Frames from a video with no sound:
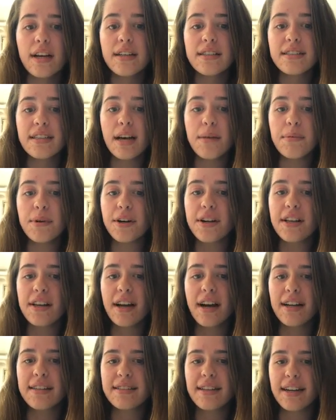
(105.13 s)
Some early
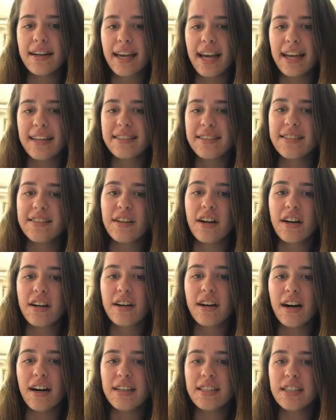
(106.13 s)
onset cases are
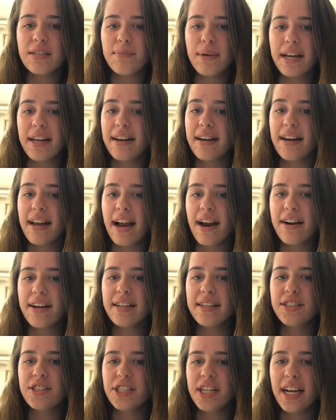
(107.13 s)
caused by an
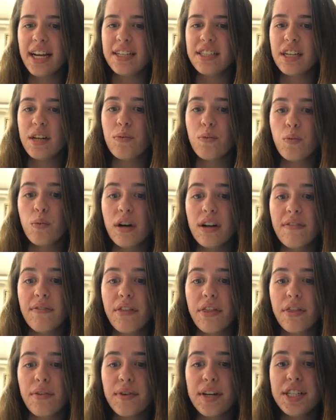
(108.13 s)
inherited change in one of
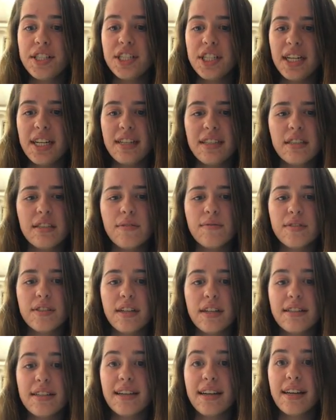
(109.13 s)
3 genes,
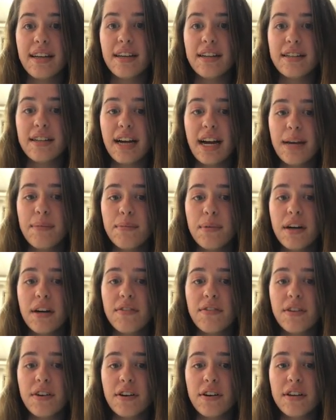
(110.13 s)
resulting in a type
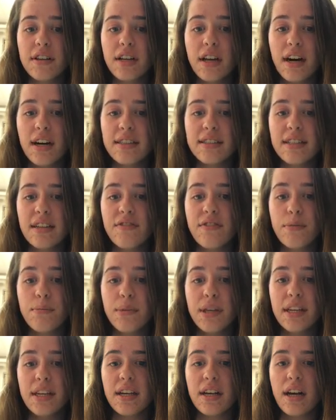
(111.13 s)
of early onset
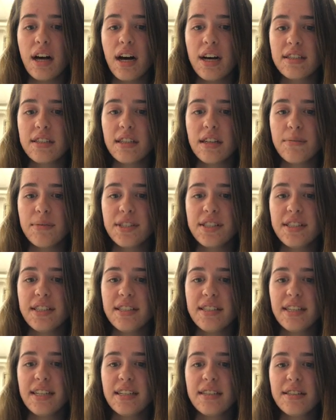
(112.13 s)
familial Alzheimer's
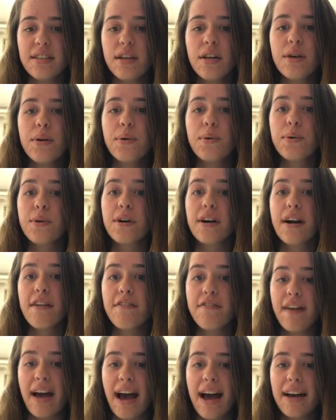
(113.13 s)
disease, or
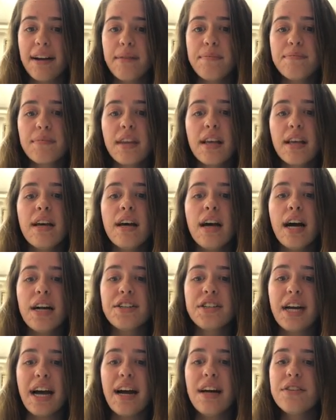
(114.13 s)
FAD. A
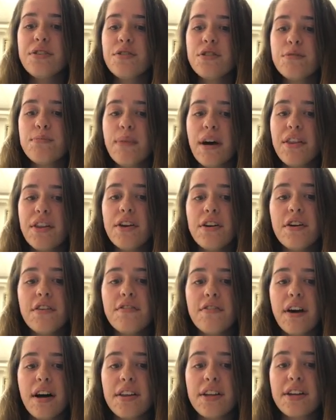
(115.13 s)
child whose mother or
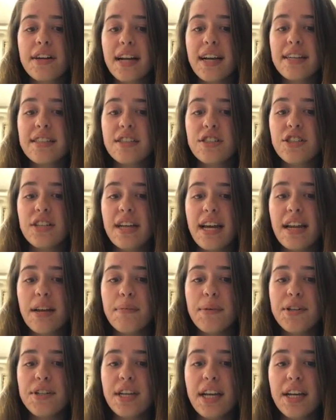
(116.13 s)
father carries a genetic
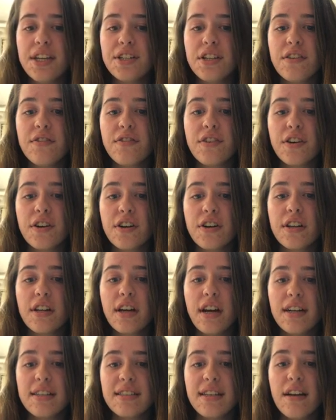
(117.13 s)
mutation for early
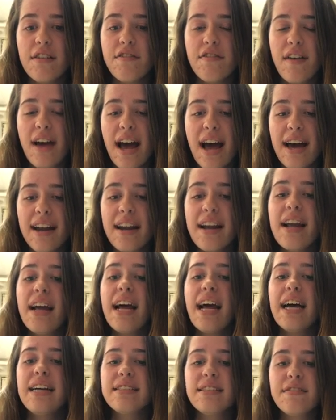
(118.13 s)
onset FAD
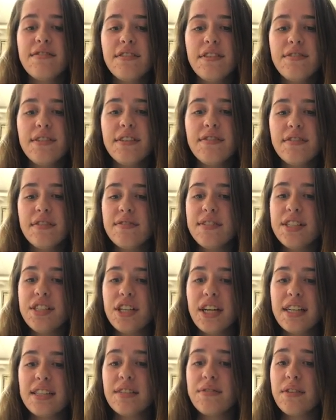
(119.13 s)
has a 50-50
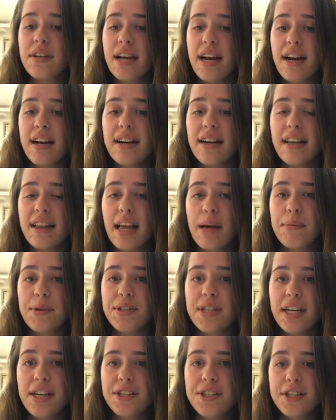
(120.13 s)
chance of inheriting that
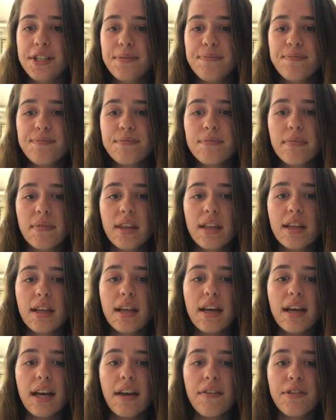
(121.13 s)
mutation.
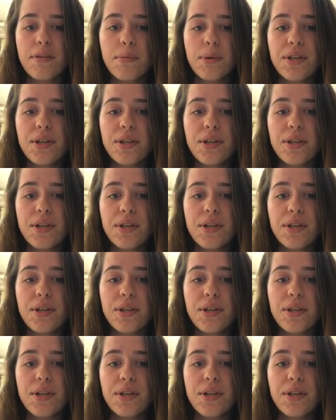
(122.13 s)
If the